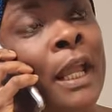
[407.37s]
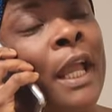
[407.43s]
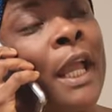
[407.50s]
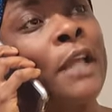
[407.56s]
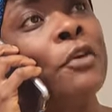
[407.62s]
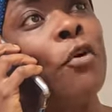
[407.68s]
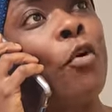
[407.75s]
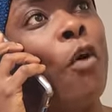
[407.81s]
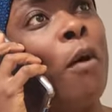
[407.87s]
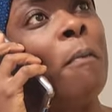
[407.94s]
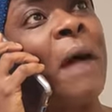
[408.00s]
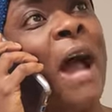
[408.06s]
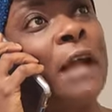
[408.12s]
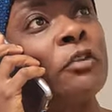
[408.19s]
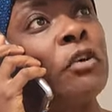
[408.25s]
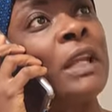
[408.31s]
And you going
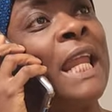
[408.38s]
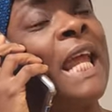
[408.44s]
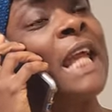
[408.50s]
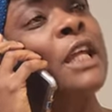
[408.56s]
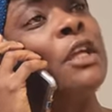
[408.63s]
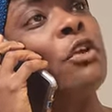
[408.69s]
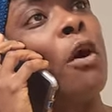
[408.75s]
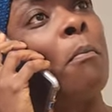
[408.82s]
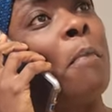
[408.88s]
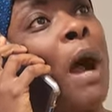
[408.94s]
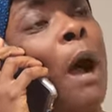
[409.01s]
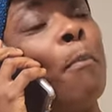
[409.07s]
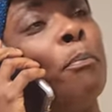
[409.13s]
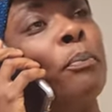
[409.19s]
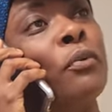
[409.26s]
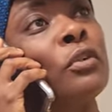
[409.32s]
back to lay in your
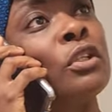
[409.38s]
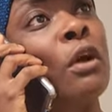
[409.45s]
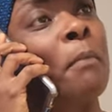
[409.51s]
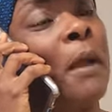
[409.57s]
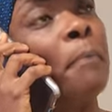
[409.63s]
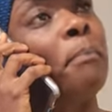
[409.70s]
mom bosom